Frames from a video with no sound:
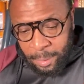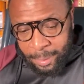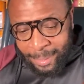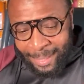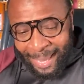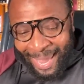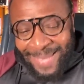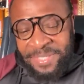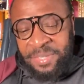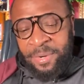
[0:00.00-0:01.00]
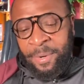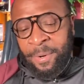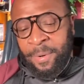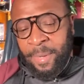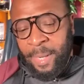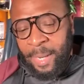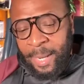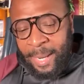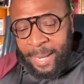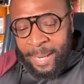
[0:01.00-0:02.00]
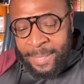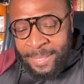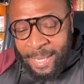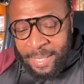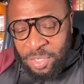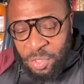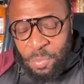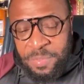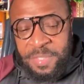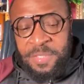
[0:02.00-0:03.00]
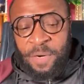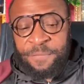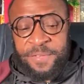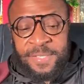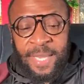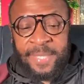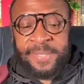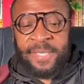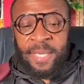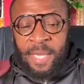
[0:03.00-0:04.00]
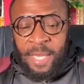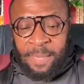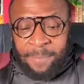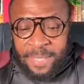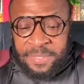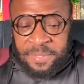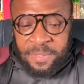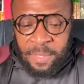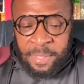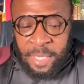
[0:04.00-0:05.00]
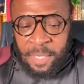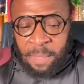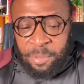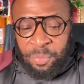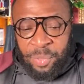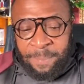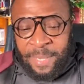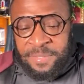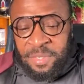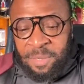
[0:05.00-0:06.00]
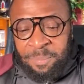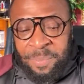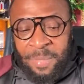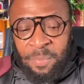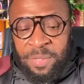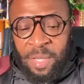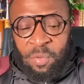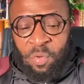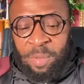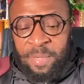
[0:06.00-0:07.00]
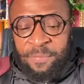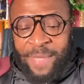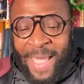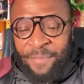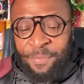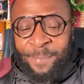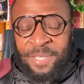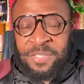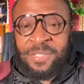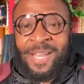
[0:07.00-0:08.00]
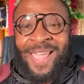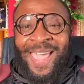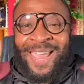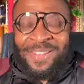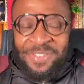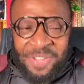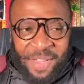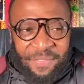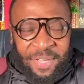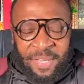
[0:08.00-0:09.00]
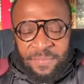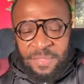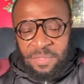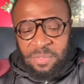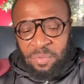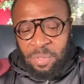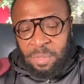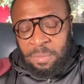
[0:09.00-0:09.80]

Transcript: He hates her and yet uses her for sex. He makes, again, number three, he makes her compete with other women for affirmation and never gives it to her.